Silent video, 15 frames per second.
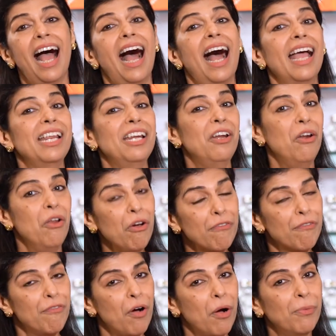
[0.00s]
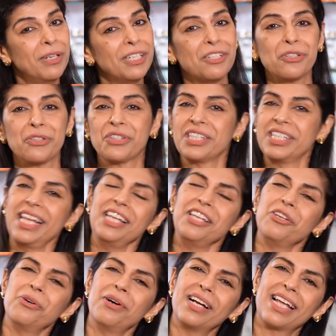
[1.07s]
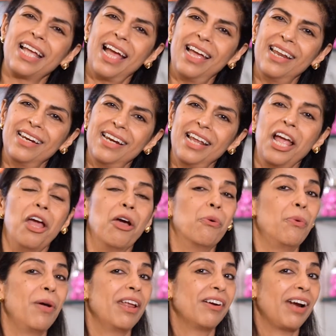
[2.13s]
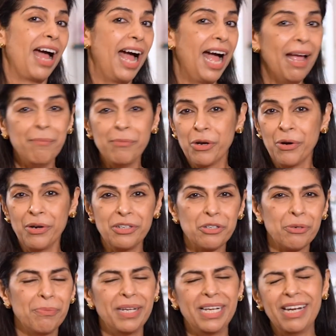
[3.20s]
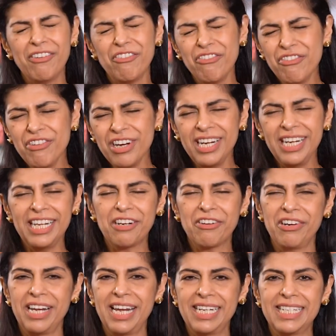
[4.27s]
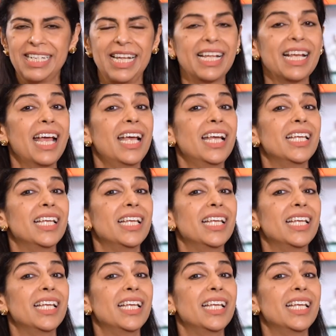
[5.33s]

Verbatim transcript: I look forward to seeing you again where I'm going to be really creating